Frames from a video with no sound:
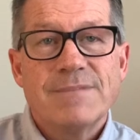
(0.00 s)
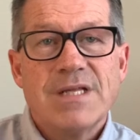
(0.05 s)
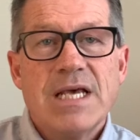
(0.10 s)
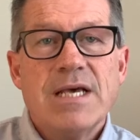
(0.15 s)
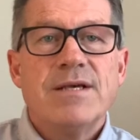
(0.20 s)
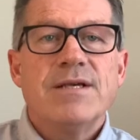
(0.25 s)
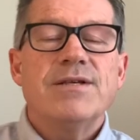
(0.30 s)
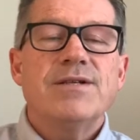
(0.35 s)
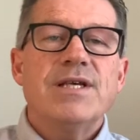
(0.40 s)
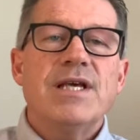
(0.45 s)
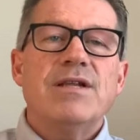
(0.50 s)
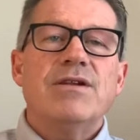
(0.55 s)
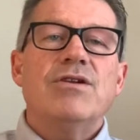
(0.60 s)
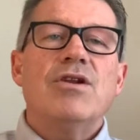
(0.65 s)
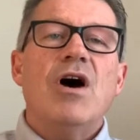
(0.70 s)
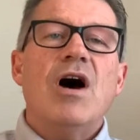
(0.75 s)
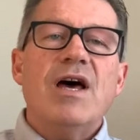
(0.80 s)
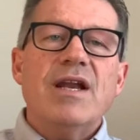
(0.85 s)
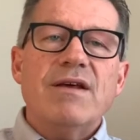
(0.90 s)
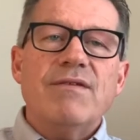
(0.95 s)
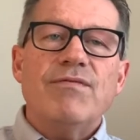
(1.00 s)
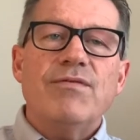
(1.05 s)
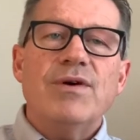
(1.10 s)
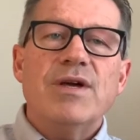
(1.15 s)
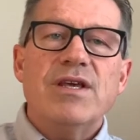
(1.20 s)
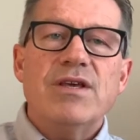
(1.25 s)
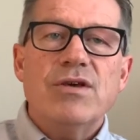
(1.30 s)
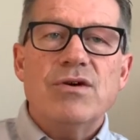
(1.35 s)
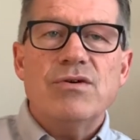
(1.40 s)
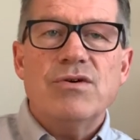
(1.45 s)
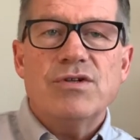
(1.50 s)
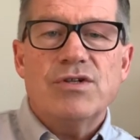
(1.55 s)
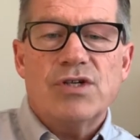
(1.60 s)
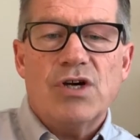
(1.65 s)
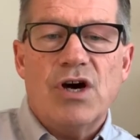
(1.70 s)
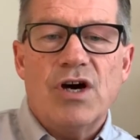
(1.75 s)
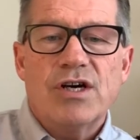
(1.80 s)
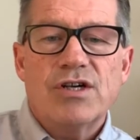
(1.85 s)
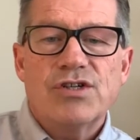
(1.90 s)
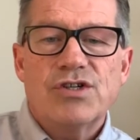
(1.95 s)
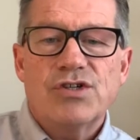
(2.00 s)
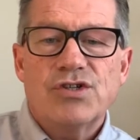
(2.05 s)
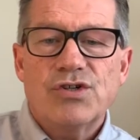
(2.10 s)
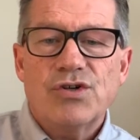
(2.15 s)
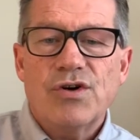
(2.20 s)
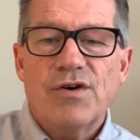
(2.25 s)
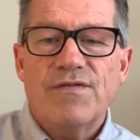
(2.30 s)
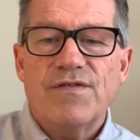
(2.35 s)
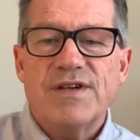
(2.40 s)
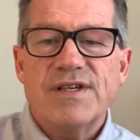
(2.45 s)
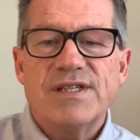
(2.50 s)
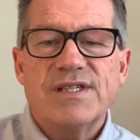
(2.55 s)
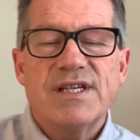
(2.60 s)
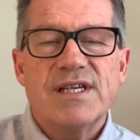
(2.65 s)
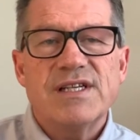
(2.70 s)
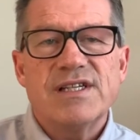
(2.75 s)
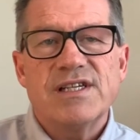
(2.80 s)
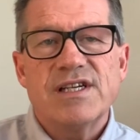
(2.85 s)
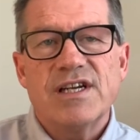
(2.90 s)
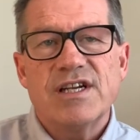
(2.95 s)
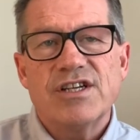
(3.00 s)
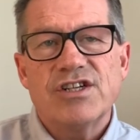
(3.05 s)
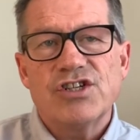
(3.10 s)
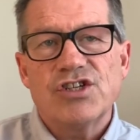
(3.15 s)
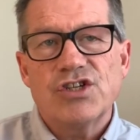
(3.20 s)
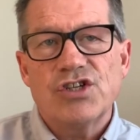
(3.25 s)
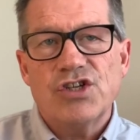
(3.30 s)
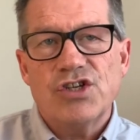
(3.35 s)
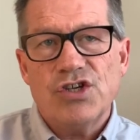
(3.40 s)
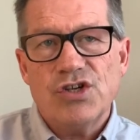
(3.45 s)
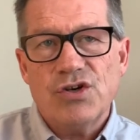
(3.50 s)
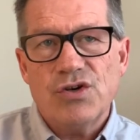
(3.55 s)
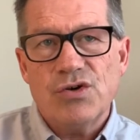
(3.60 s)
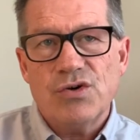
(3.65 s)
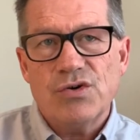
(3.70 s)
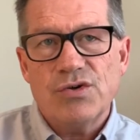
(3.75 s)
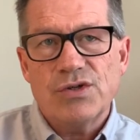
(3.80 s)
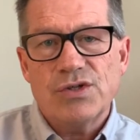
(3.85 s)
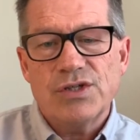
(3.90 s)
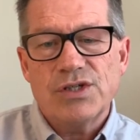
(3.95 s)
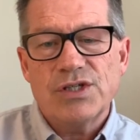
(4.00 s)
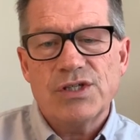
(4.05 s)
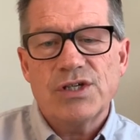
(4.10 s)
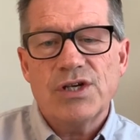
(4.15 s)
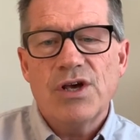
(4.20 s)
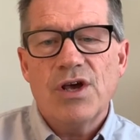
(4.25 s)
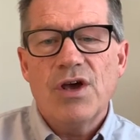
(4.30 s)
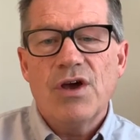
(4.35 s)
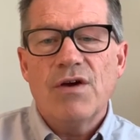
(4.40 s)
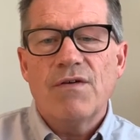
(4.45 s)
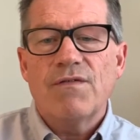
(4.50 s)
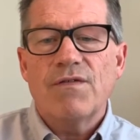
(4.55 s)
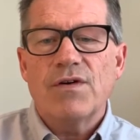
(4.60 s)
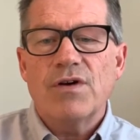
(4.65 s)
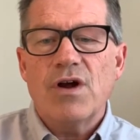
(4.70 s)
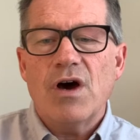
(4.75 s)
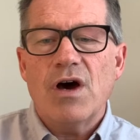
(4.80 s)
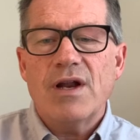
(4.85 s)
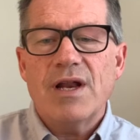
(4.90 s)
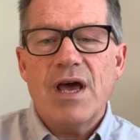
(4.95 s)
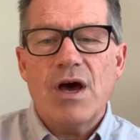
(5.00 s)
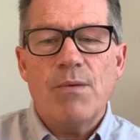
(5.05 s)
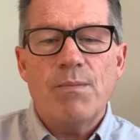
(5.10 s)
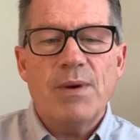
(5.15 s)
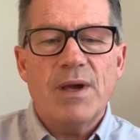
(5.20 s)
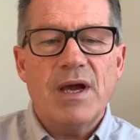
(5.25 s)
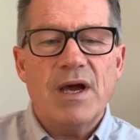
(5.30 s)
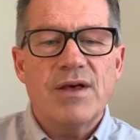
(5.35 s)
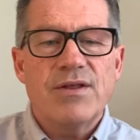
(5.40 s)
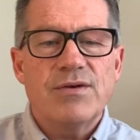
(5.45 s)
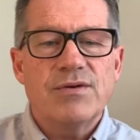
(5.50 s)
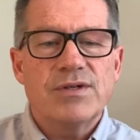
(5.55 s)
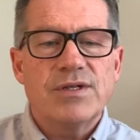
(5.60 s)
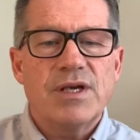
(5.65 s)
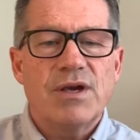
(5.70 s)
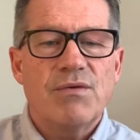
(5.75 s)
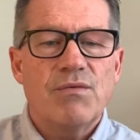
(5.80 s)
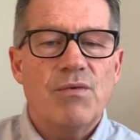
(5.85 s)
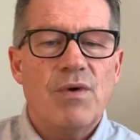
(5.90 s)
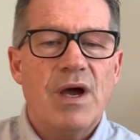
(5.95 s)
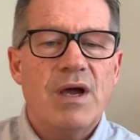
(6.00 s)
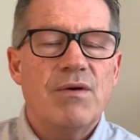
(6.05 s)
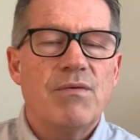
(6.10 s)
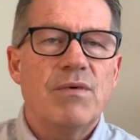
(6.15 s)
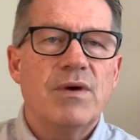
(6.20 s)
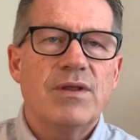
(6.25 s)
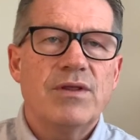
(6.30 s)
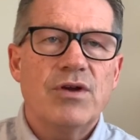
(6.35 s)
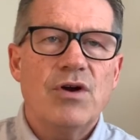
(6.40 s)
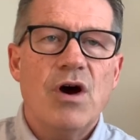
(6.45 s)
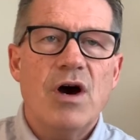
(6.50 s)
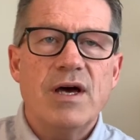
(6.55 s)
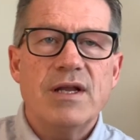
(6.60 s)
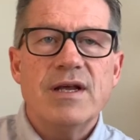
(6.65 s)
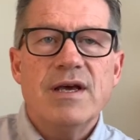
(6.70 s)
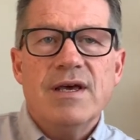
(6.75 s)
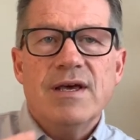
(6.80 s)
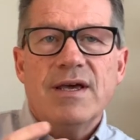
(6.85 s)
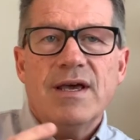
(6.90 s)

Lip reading: You see, not if we use our service as an excuse for not helping others get right with God.